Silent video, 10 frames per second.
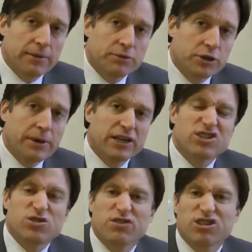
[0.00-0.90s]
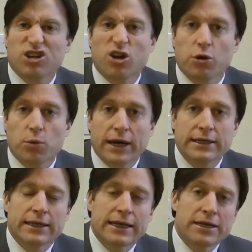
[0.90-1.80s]
So patients who've lost a lot of
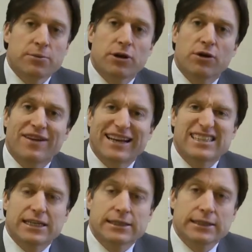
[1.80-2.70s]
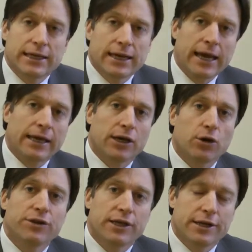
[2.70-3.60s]
weight and end up with a lot of excess skin hanging
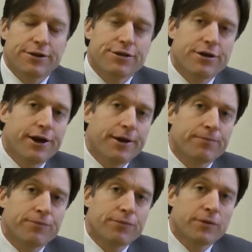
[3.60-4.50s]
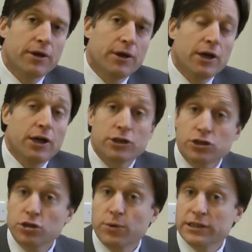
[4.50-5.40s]
on the inner thigh. There's
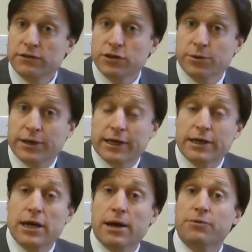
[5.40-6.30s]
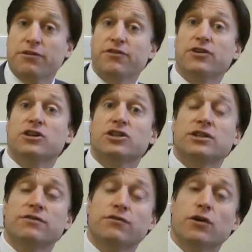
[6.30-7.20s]
two ways of doing it. The first
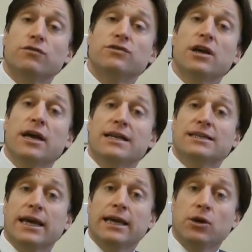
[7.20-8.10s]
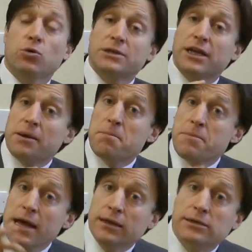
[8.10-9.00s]
involves taking almost like a
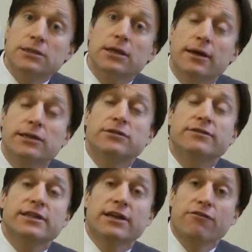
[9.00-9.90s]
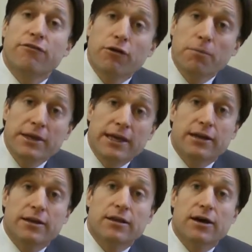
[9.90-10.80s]
melon slice of skin from the inner
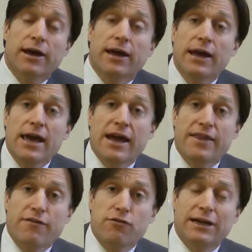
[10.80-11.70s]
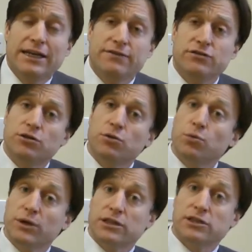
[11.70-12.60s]
thigh, and therefore it leaves you
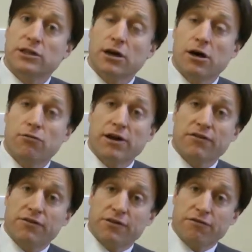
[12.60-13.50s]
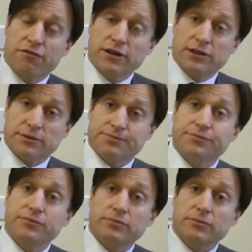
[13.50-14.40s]
with a scar right from the front
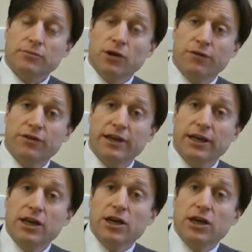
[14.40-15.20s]
of the